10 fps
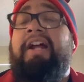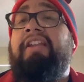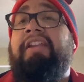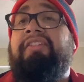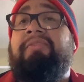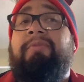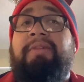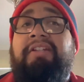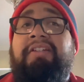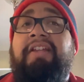I like
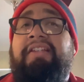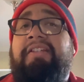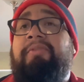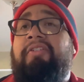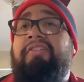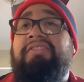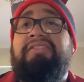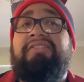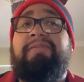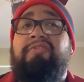Zimmerman. I think he belongs to
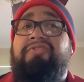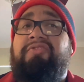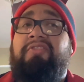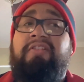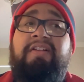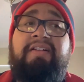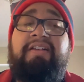this team for sure.